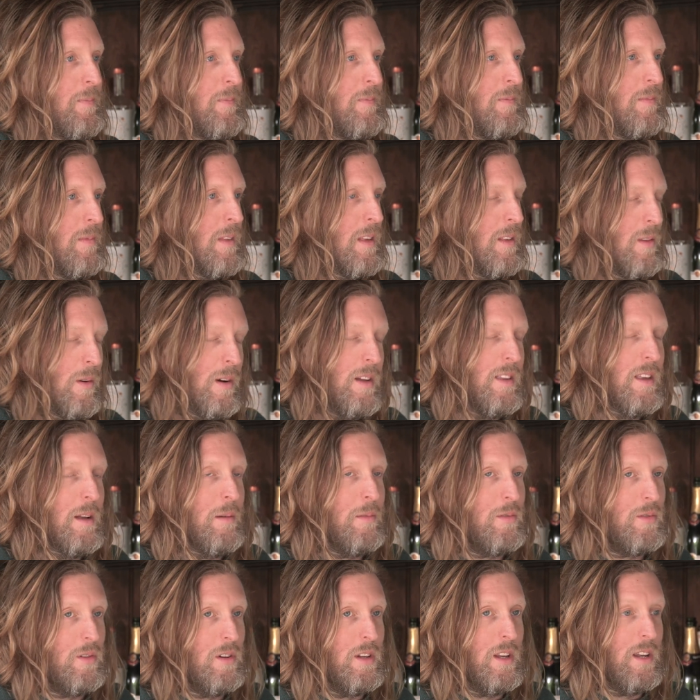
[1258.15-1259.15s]
Mm. So I ended up
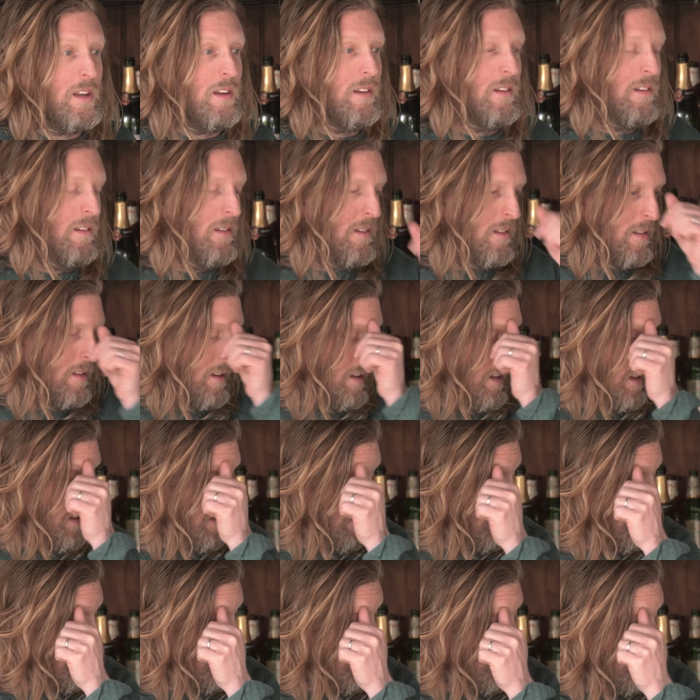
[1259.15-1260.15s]
joining
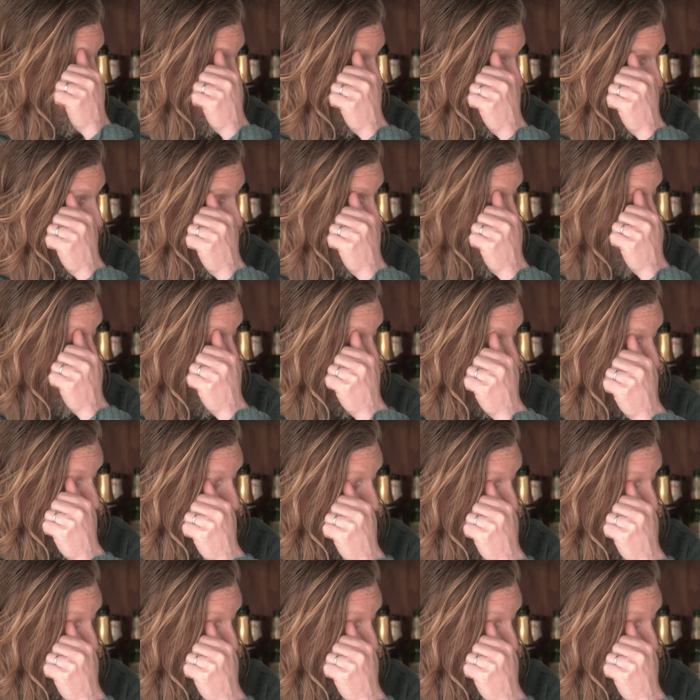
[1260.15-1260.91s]
a band that